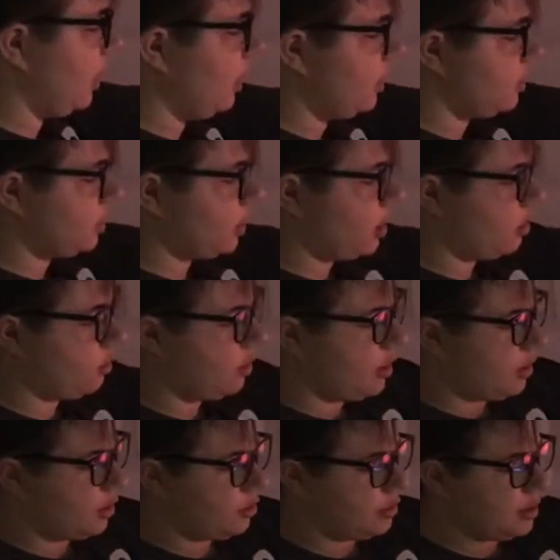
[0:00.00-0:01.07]
So,
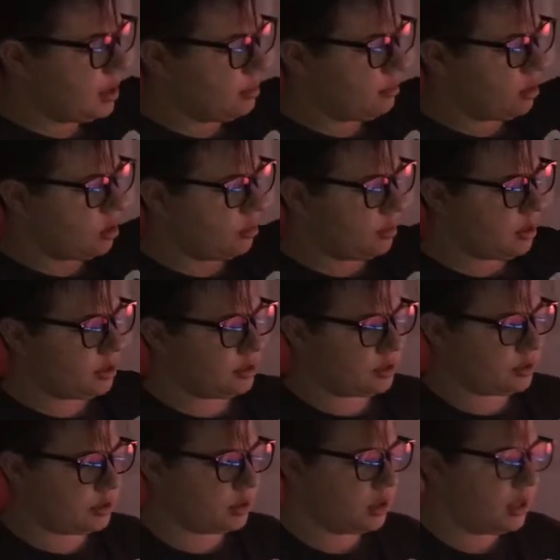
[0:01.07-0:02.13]
38
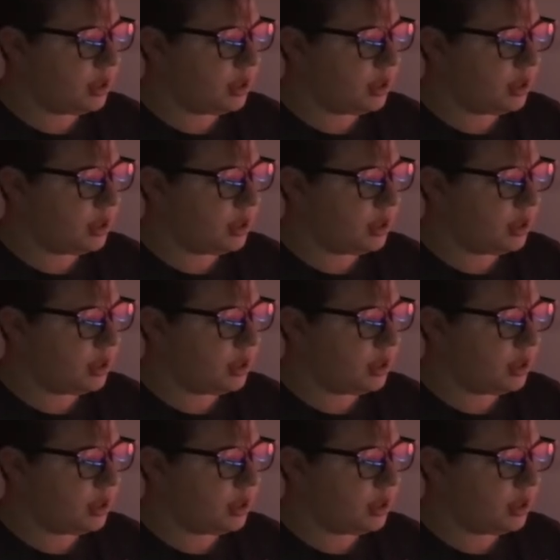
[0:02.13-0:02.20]
millimeters,